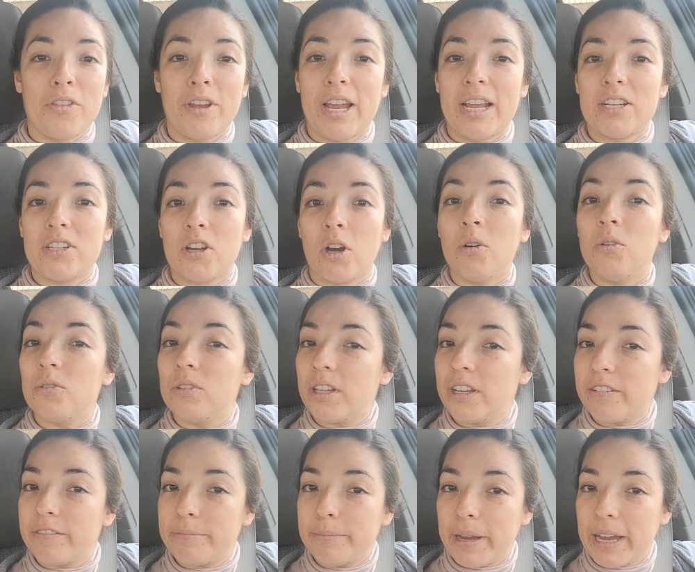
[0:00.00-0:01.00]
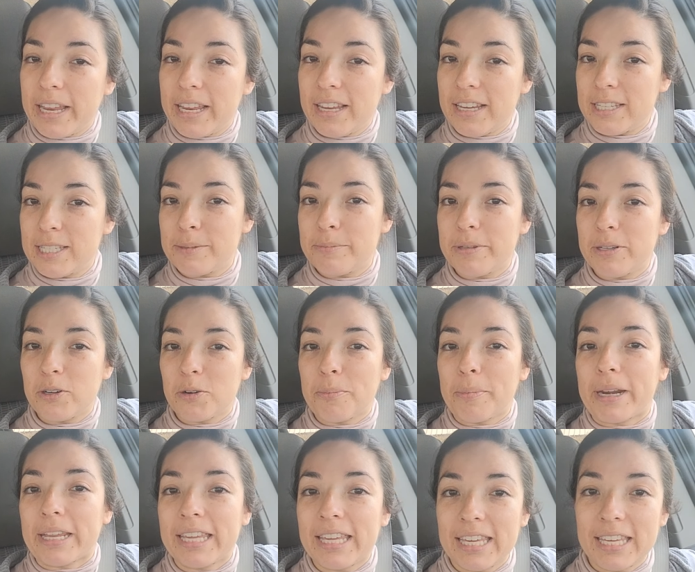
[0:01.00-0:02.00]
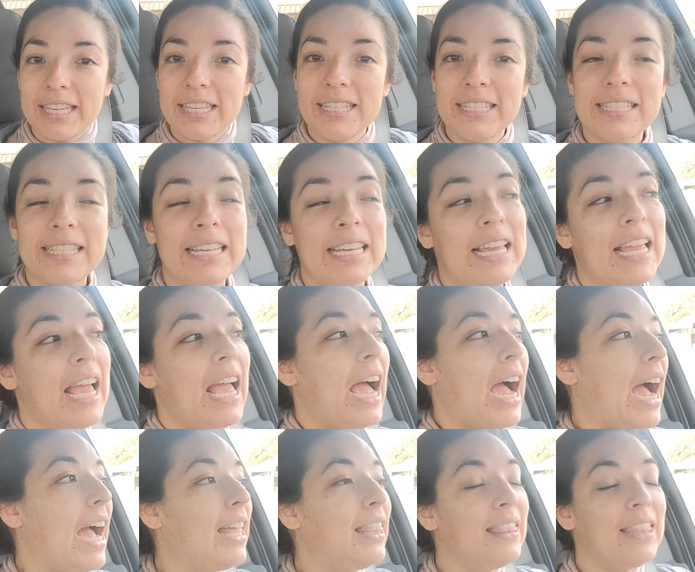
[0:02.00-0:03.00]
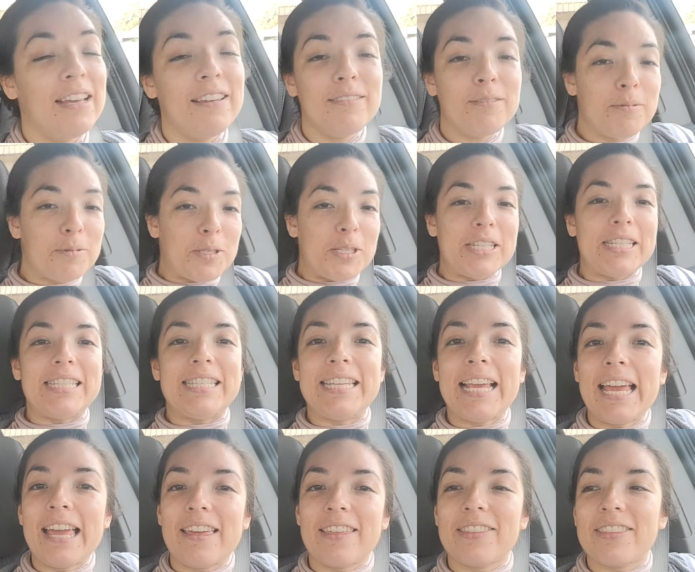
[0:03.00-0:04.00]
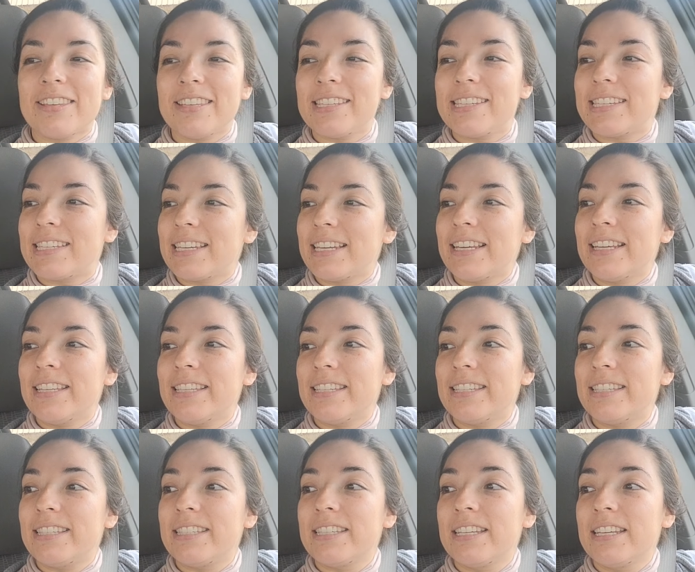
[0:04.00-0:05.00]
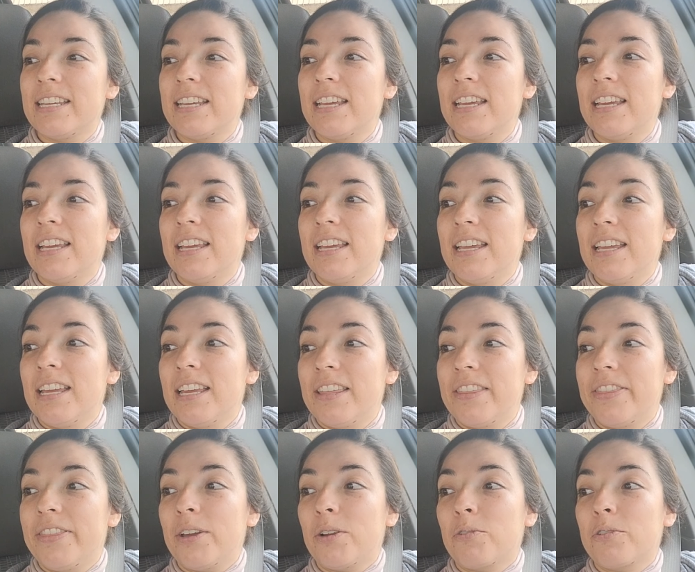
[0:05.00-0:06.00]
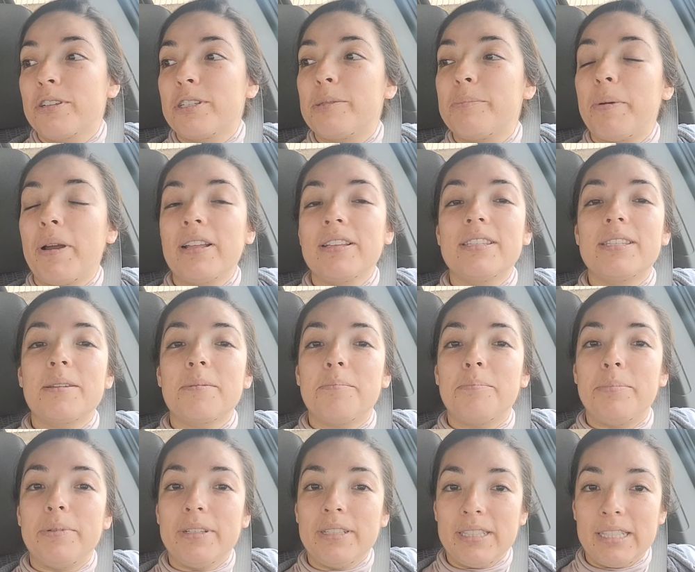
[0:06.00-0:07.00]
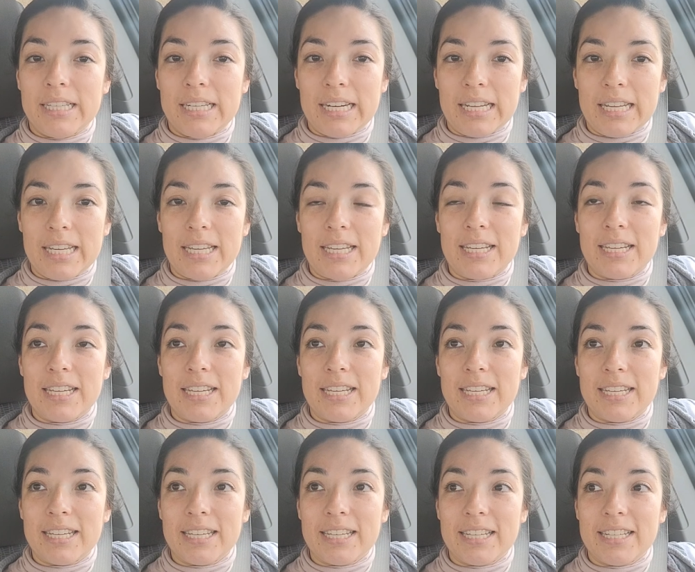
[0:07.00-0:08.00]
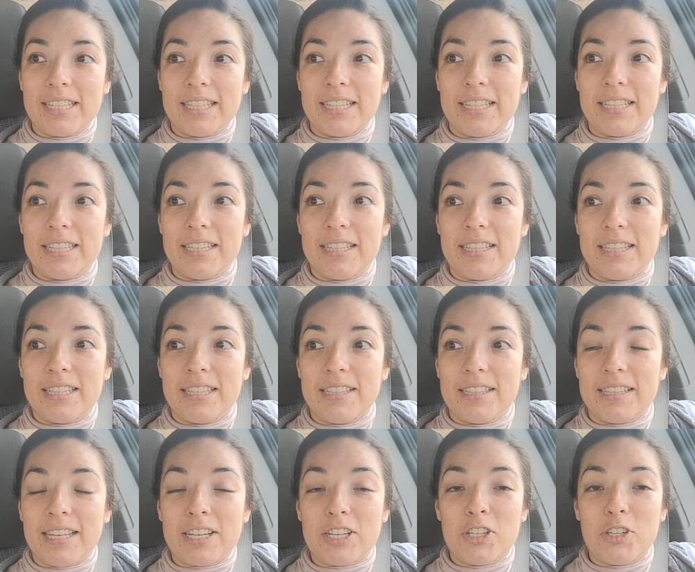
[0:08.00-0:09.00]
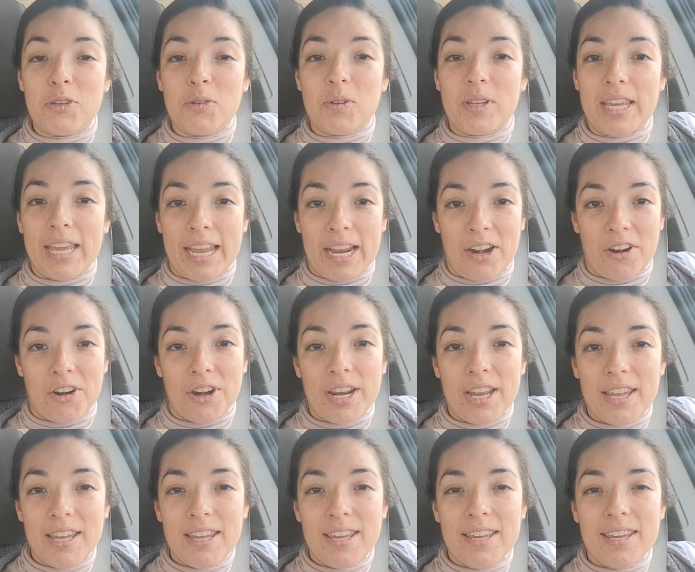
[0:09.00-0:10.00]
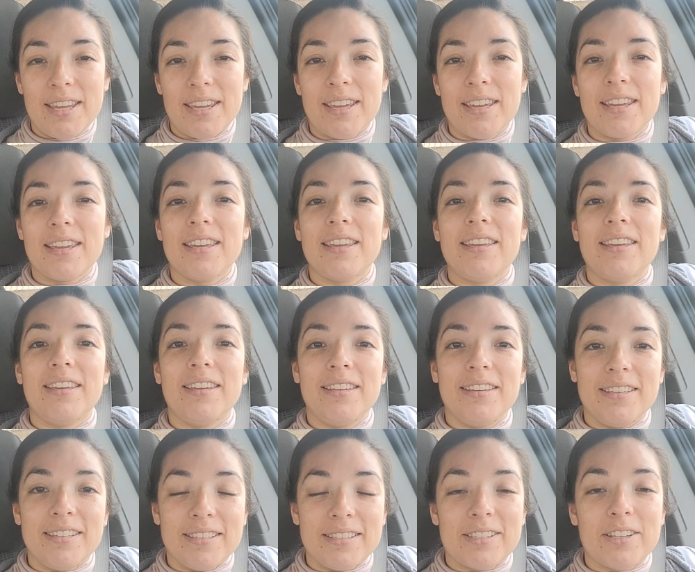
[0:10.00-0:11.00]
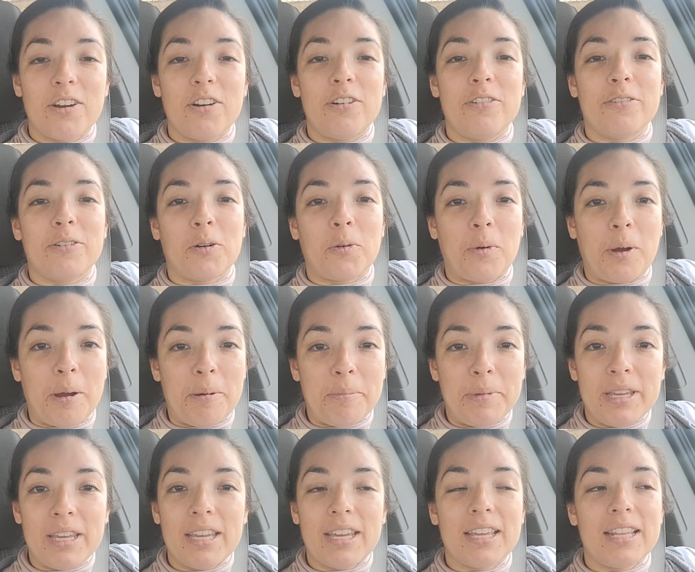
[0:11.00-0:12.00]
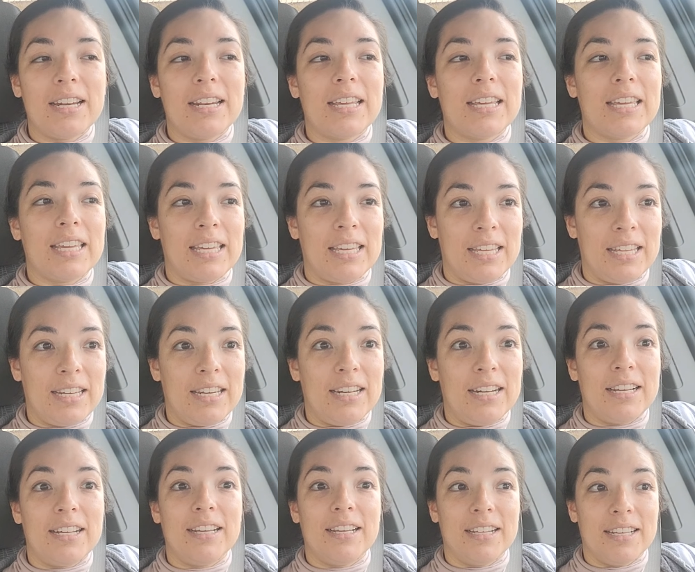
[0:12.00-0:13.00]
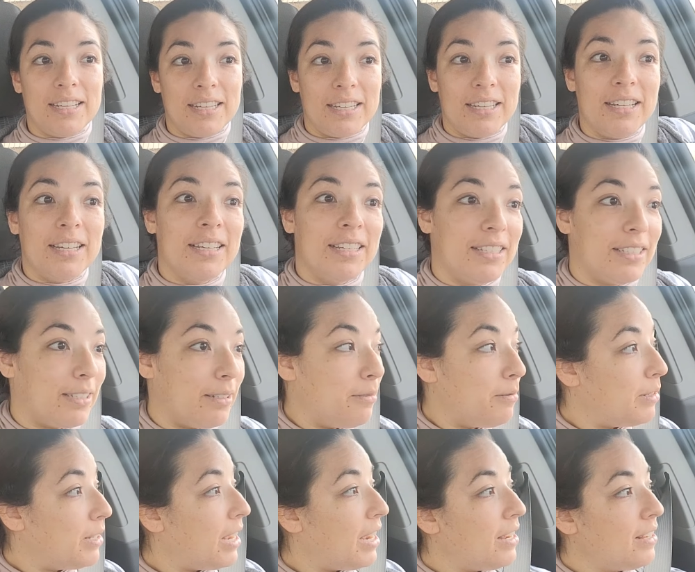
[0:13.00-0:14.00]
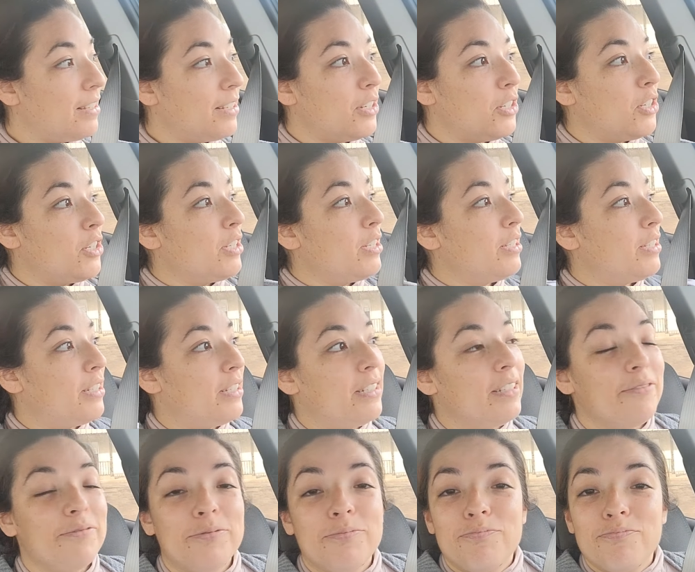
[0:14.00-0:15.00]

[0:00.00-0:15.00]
or that I don't love my husband or my kids. I love them to death. It's just the responsibility that you carry is overwhelming and it can sometimes you just